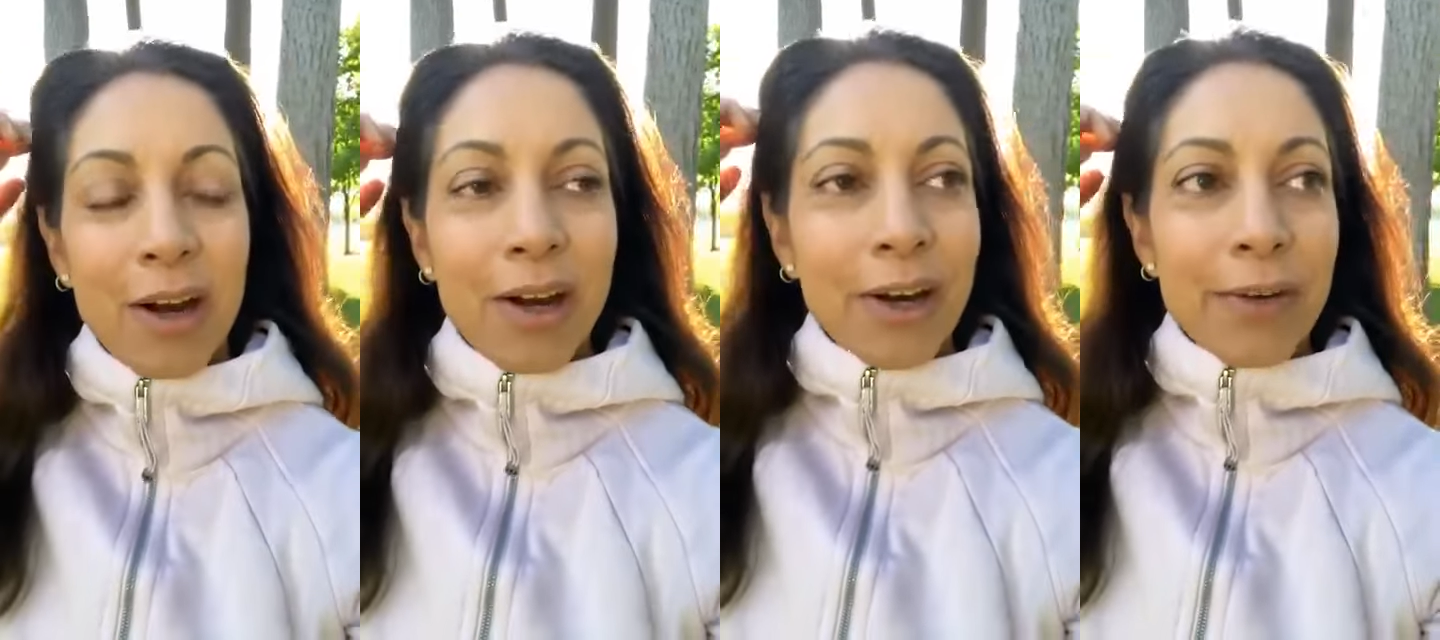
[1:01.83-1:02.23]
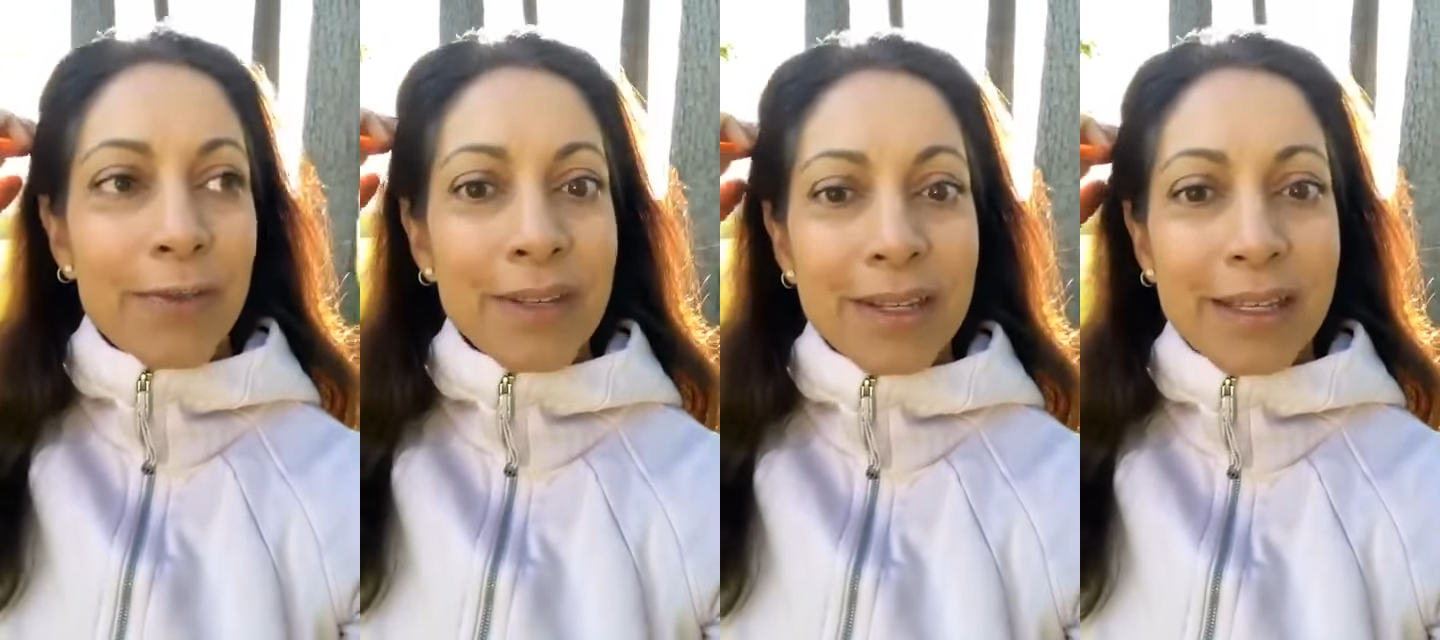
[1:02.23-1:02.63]
our
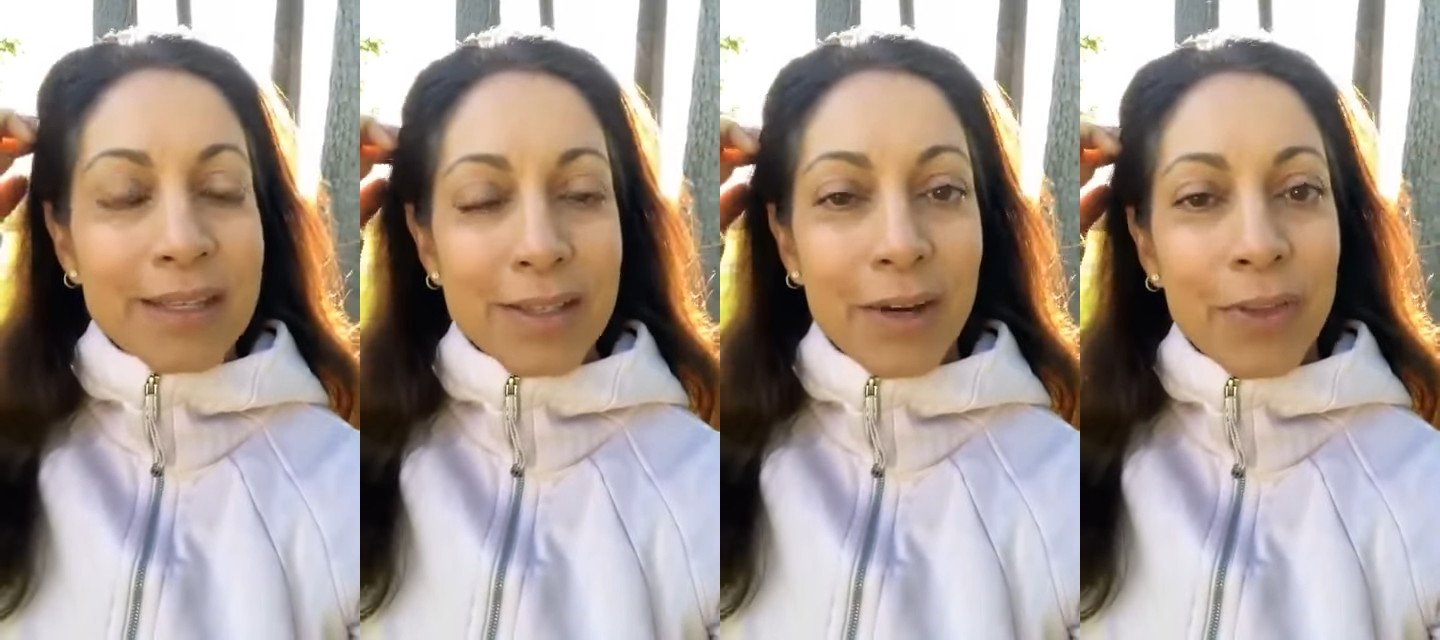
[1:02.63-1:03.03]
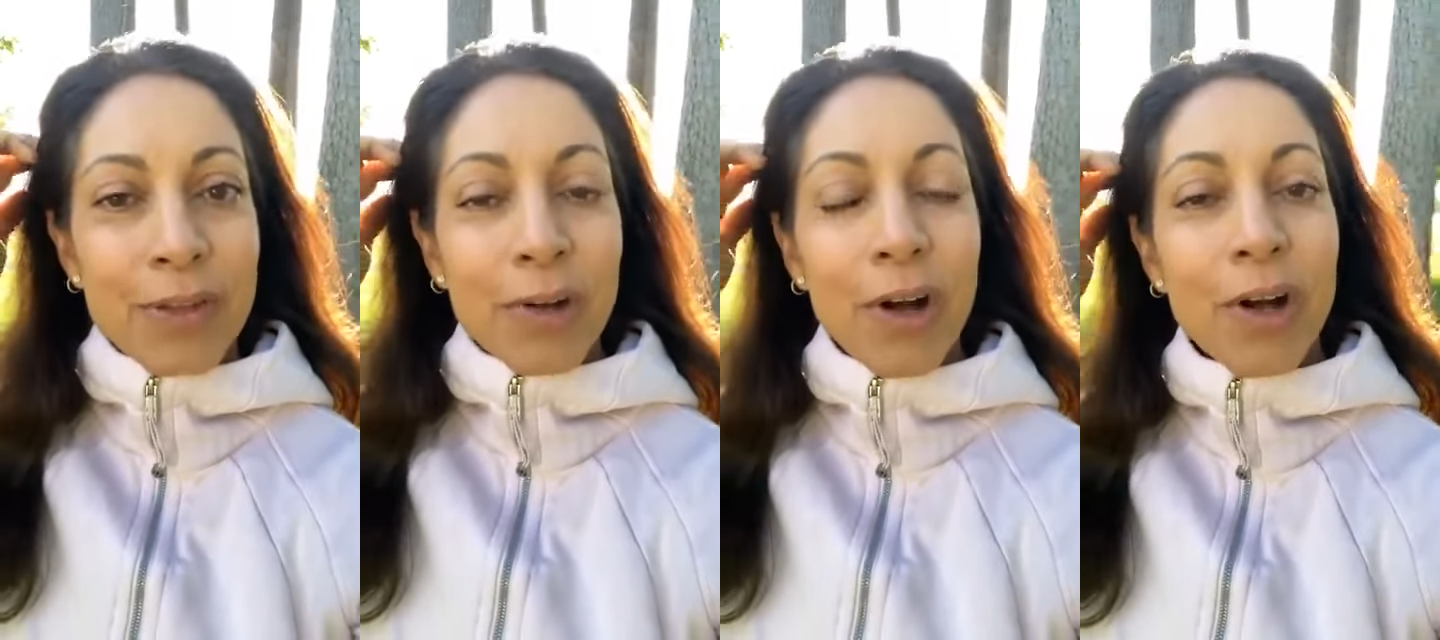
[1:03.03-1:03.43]
fitness,
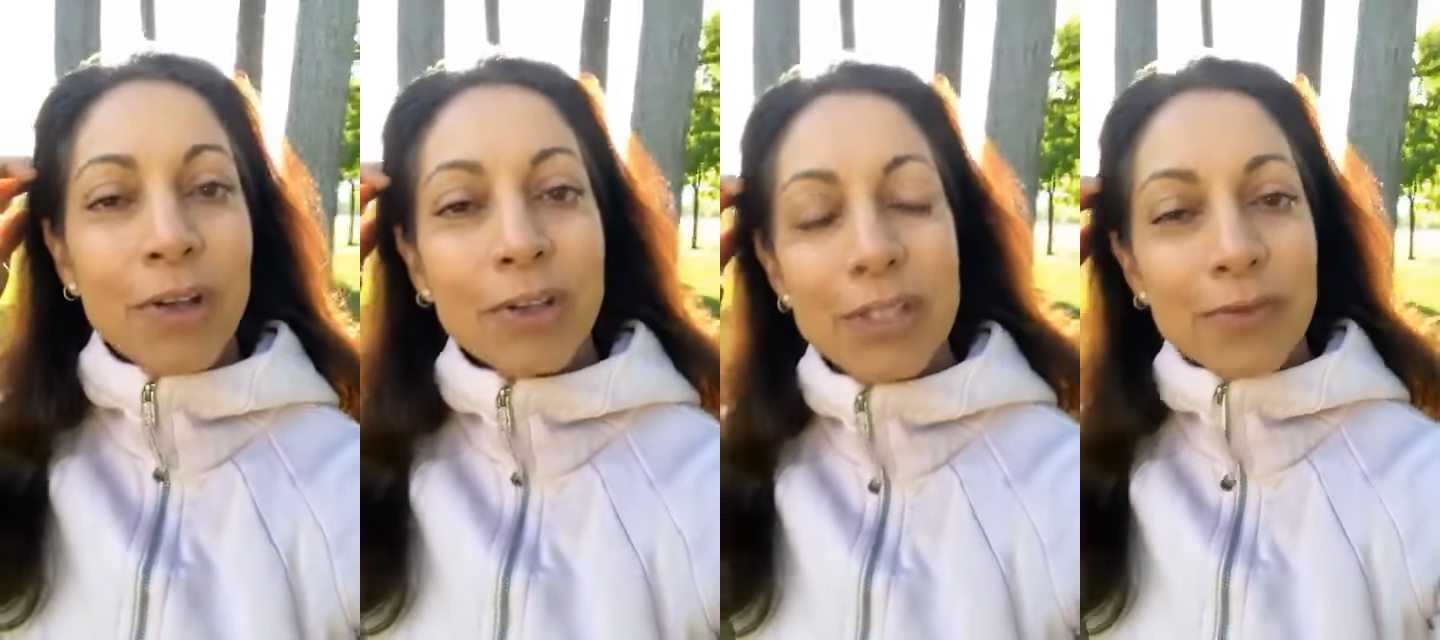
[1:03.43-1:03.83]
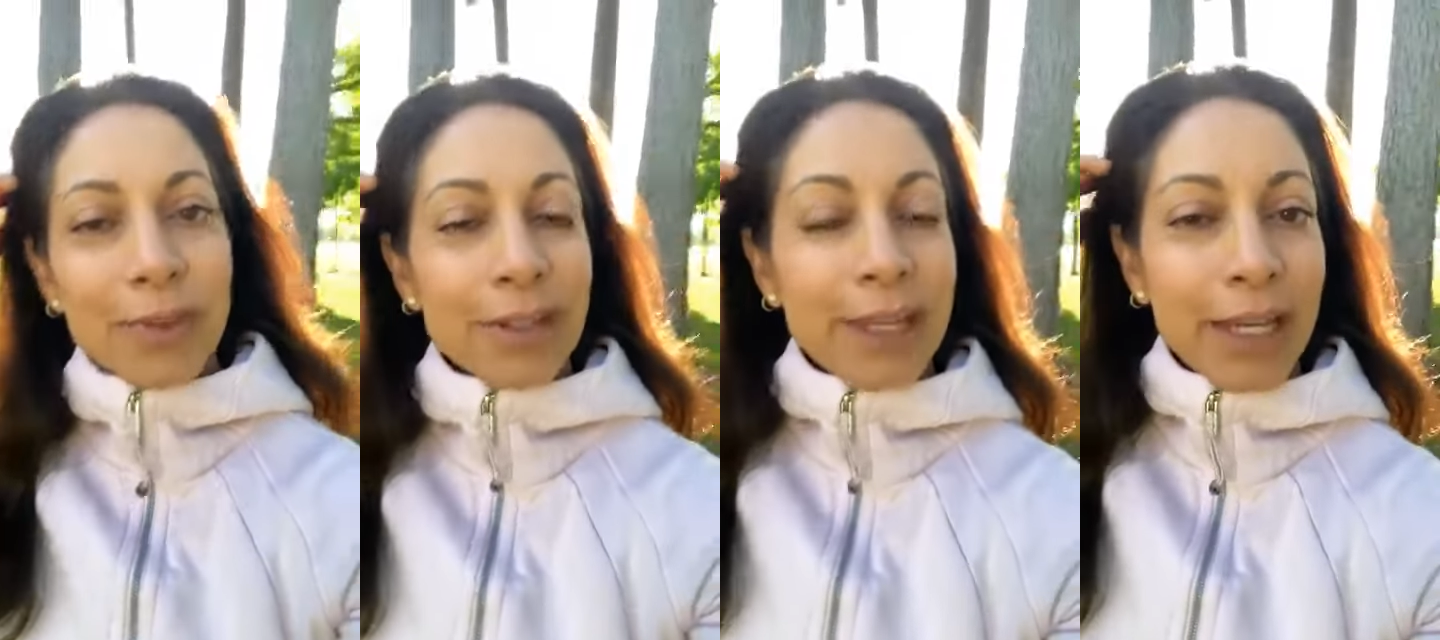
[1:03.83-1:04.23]
these are all
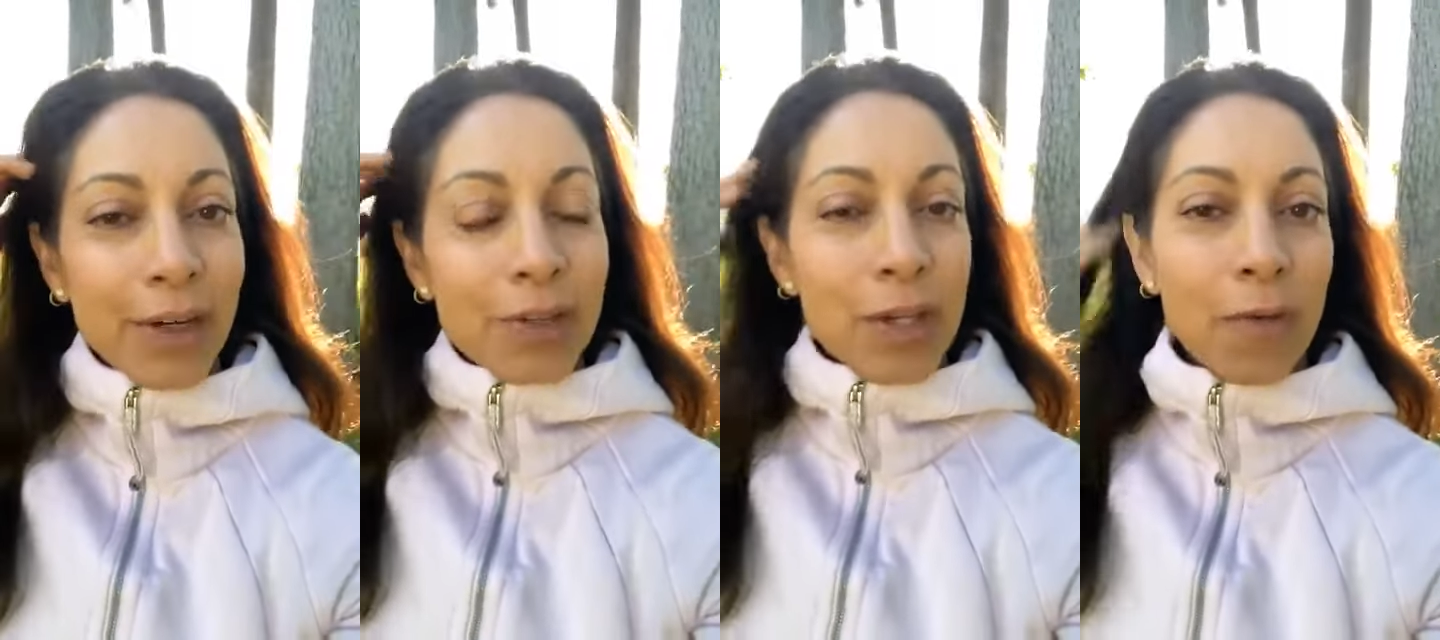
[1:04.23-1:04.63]
different layers